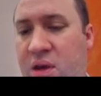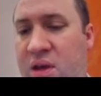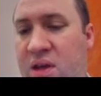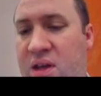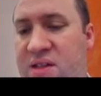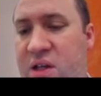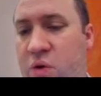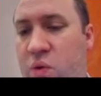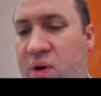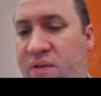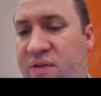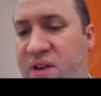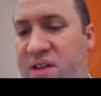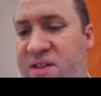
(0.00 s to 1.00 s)
is
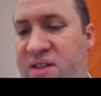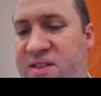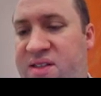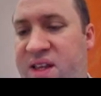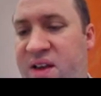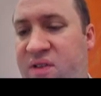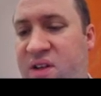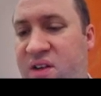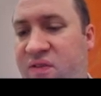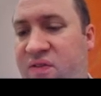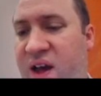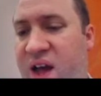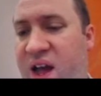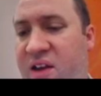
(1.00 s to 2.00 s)
equivalent to
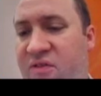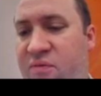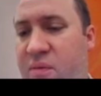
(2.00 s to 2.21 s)
75